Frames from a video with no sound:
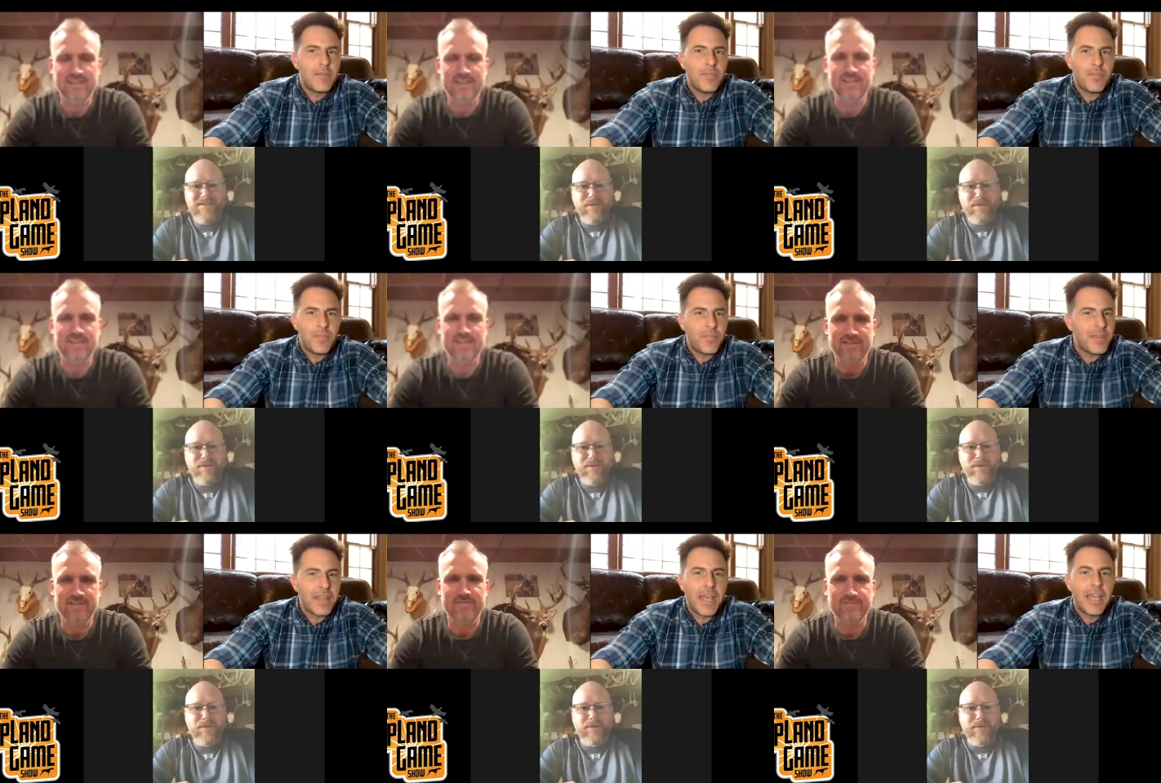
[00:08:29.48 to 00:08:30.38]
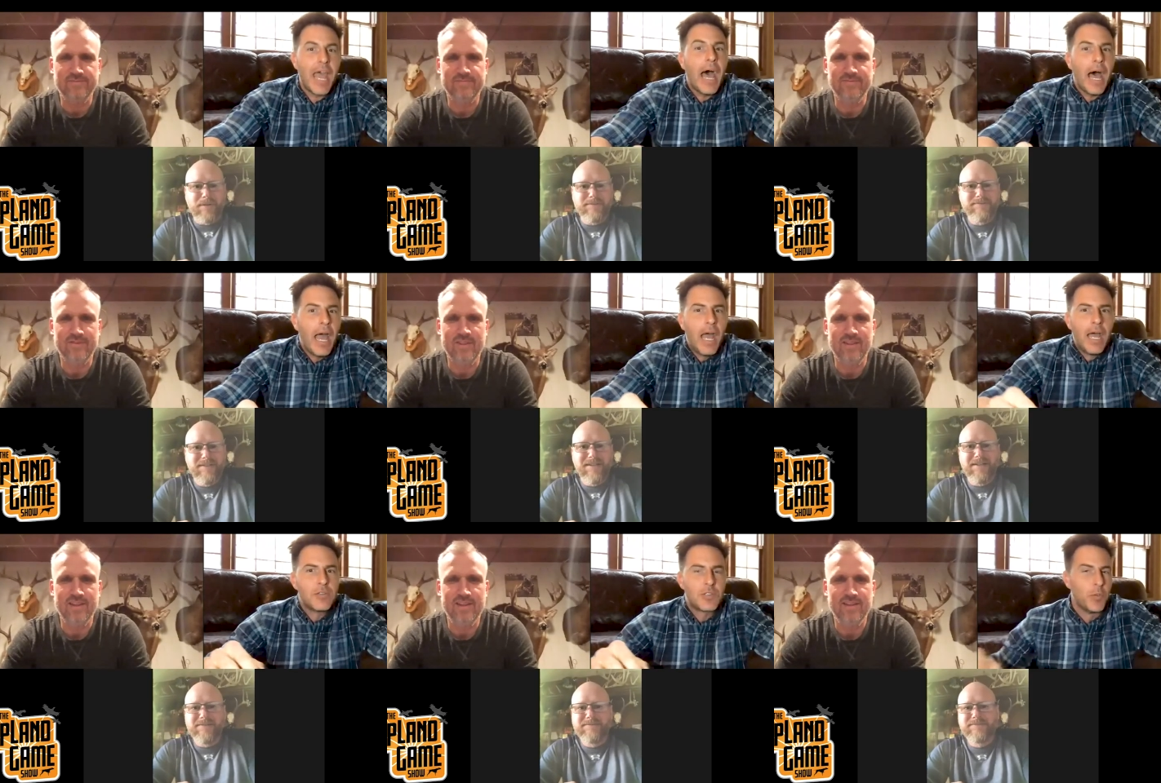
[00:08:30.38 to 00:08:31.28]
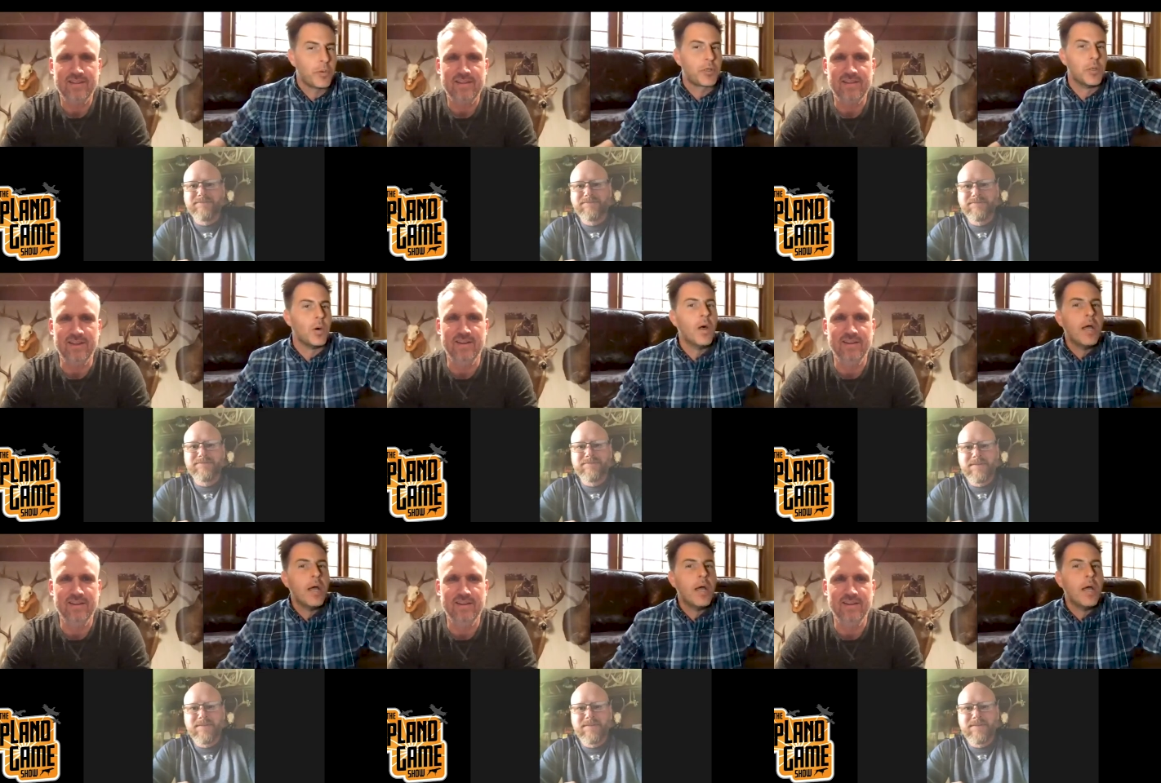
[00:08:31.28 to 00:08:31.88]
Speaker 1: cool. Yeah, yeah. super cool.